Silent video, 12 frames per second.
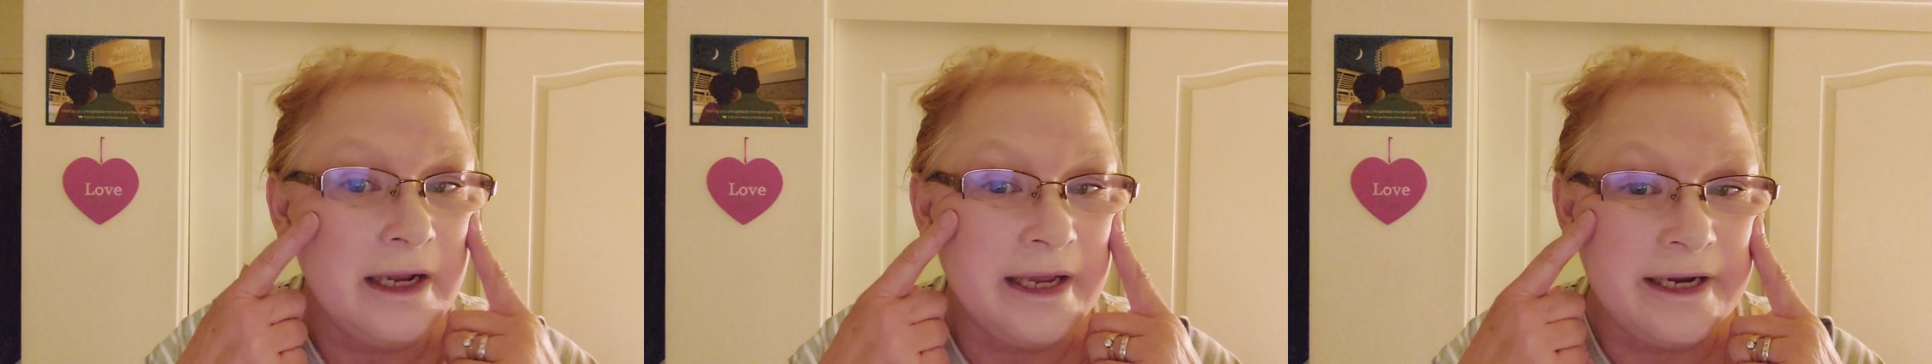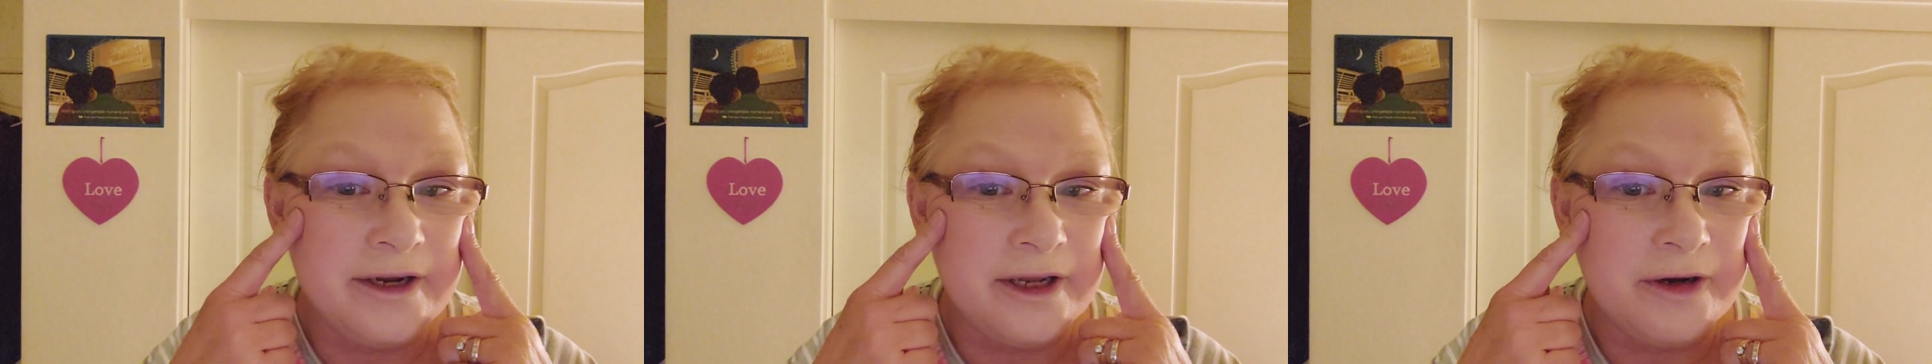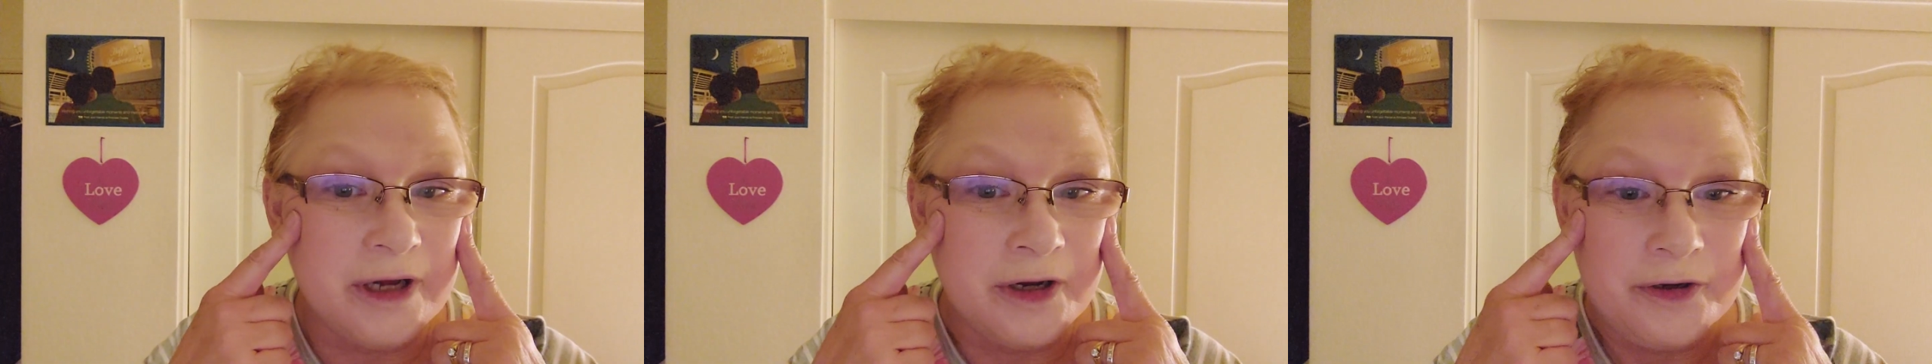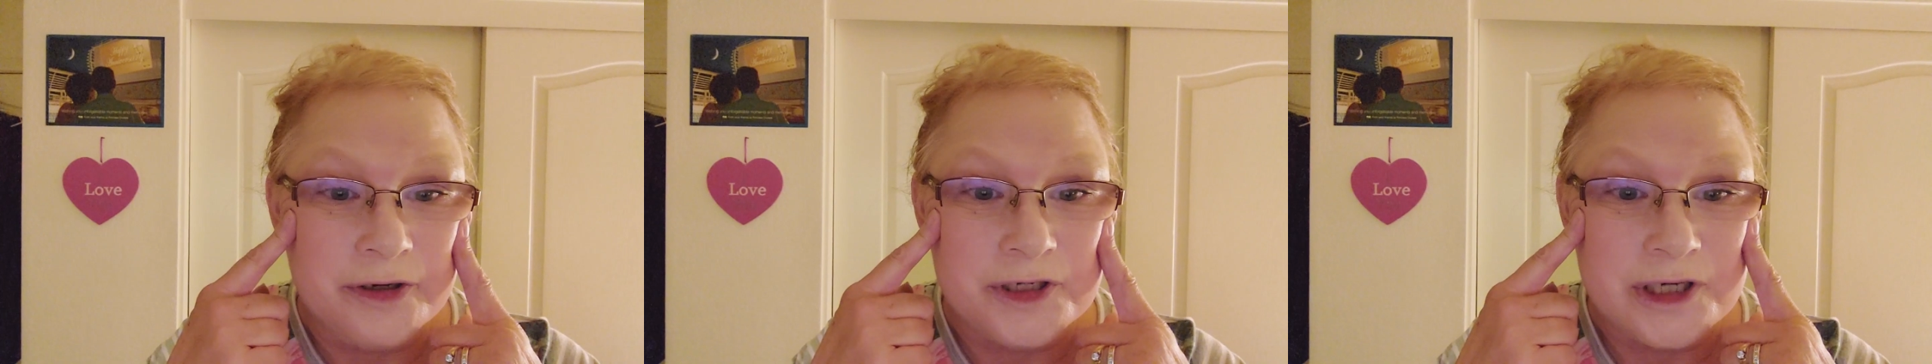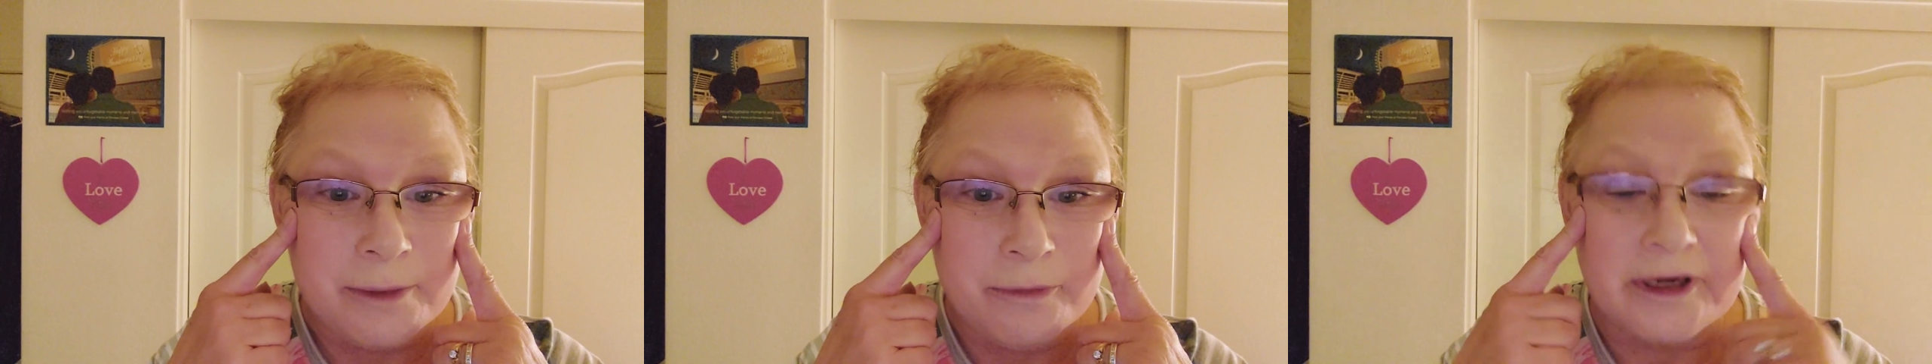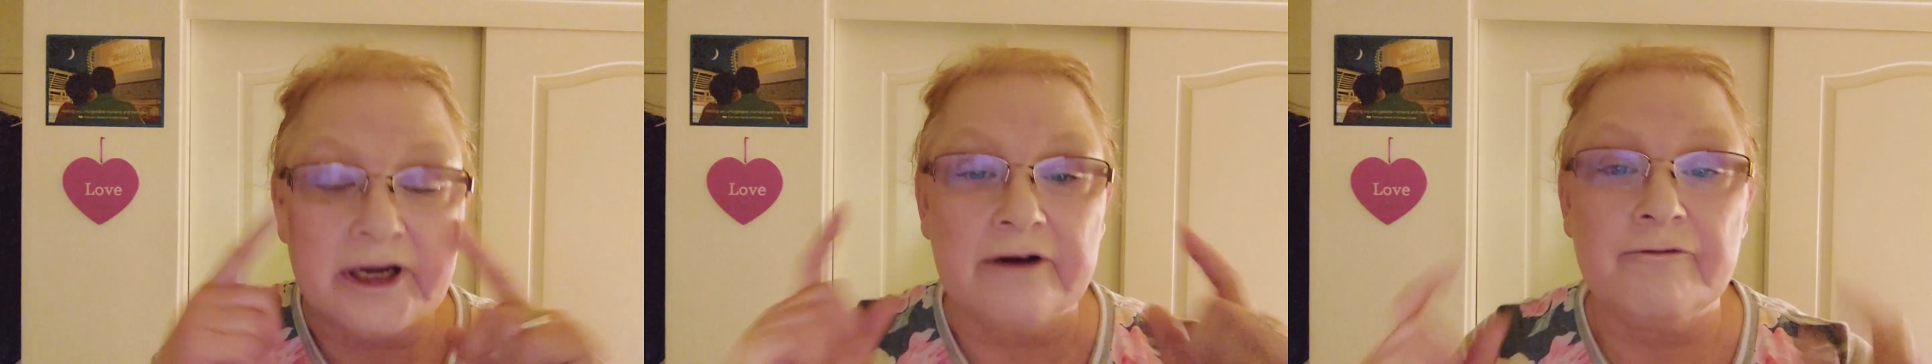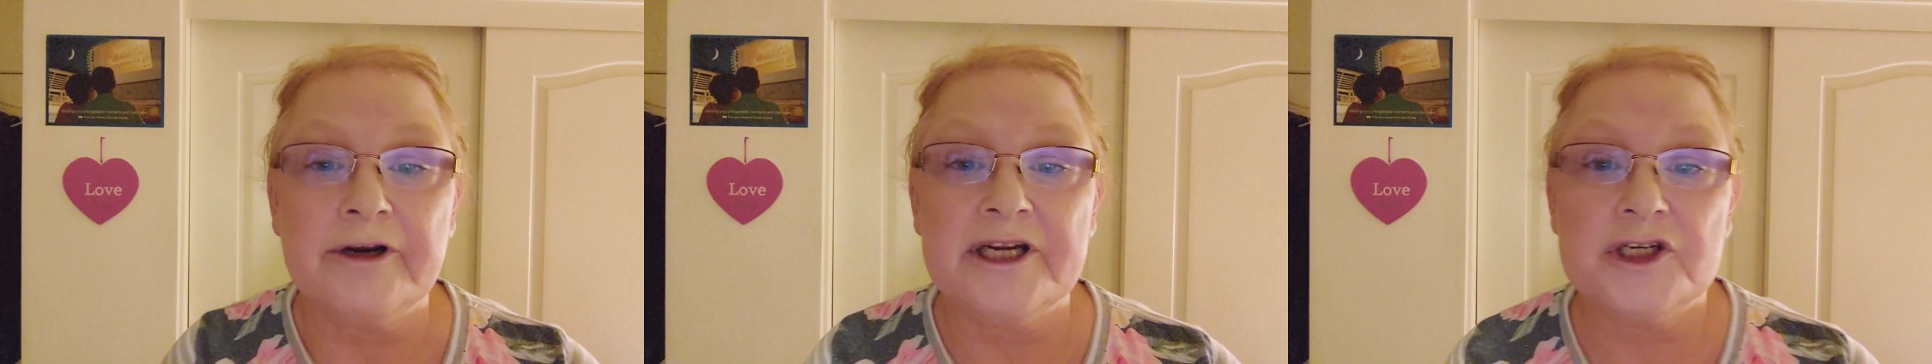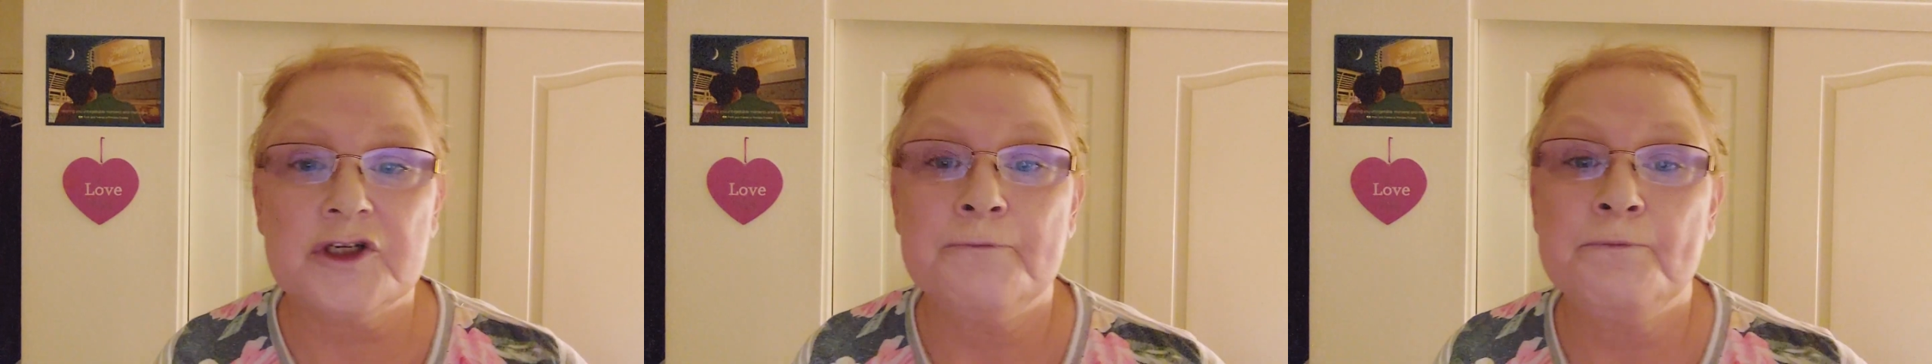it did a good job with
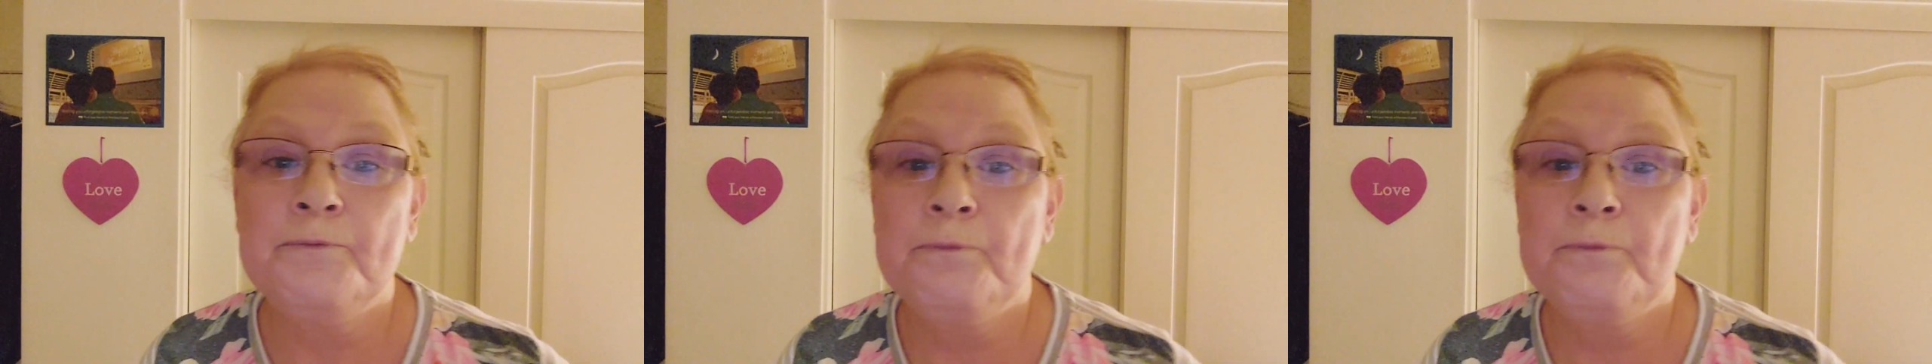coverage.